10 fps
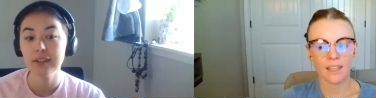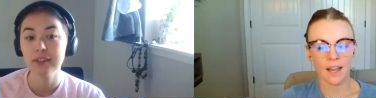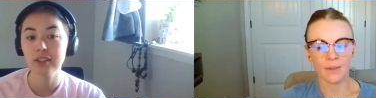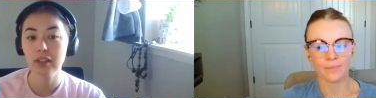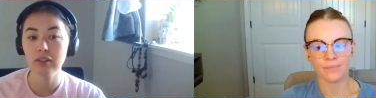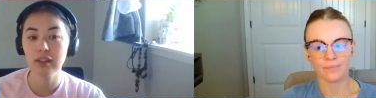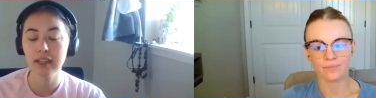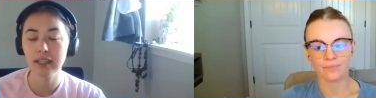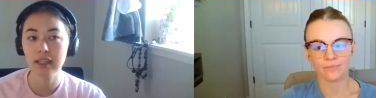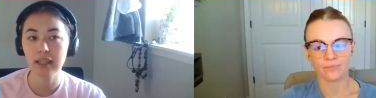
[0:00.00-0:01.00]
Speaker 1: Yeah. So
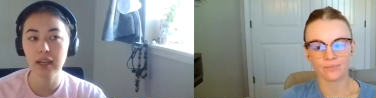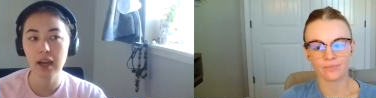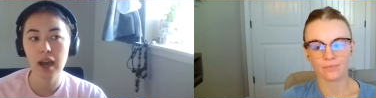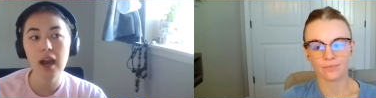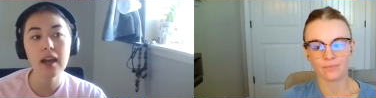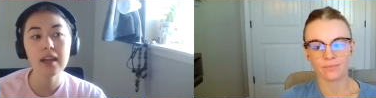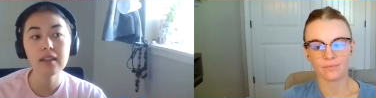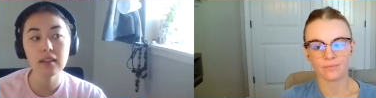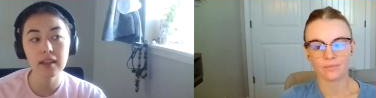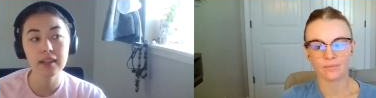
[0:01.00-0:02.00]
like
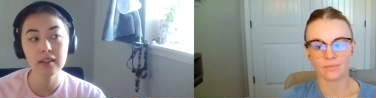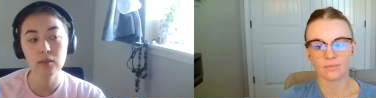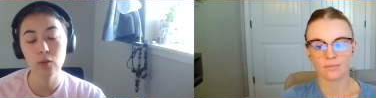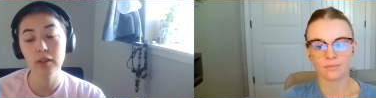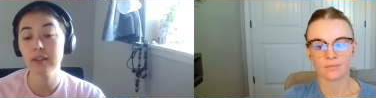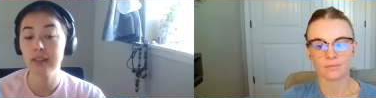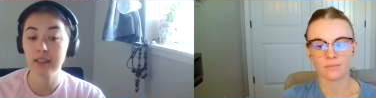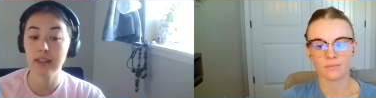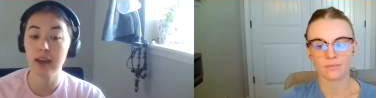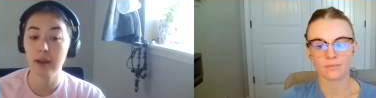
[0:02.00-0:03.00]
I like the one
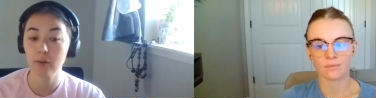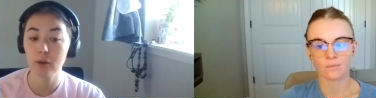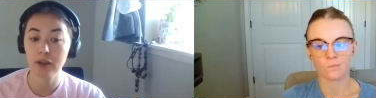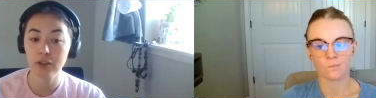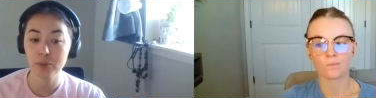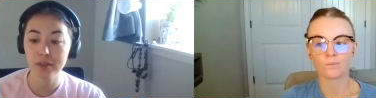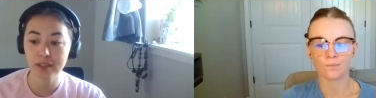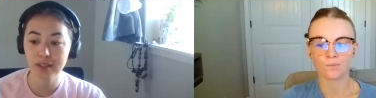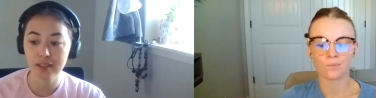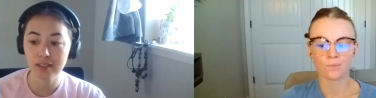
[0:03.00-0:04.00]
lady I watch
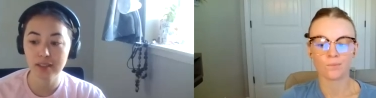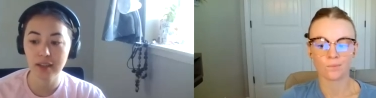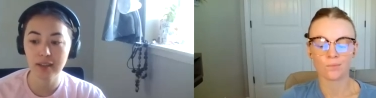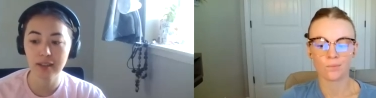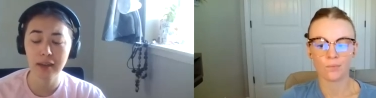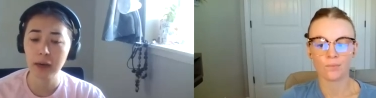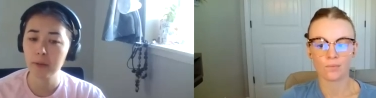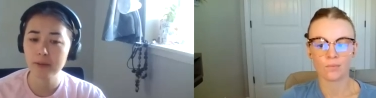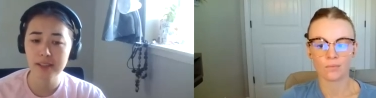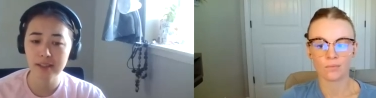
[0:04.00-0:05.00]
because I don't
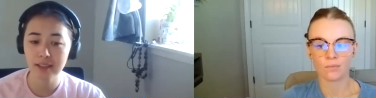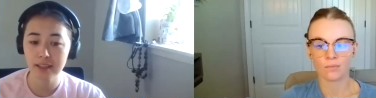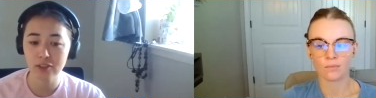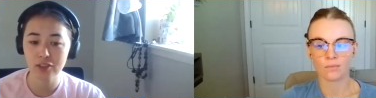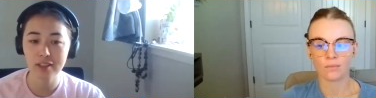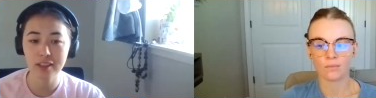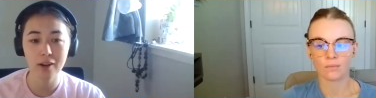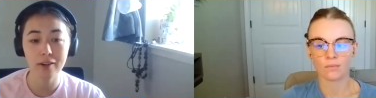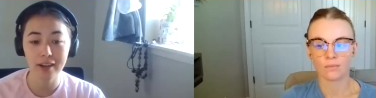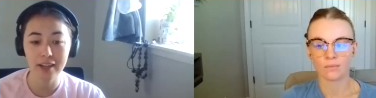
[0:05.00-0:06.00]
want to say lady, she's like
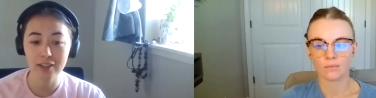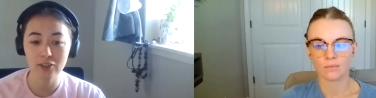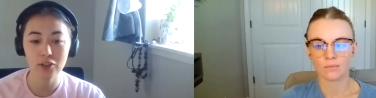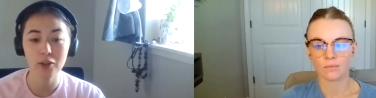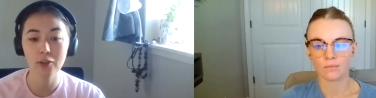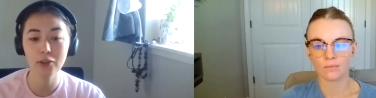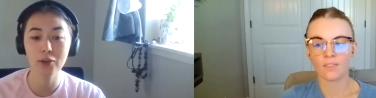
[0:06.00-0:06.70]
our age. The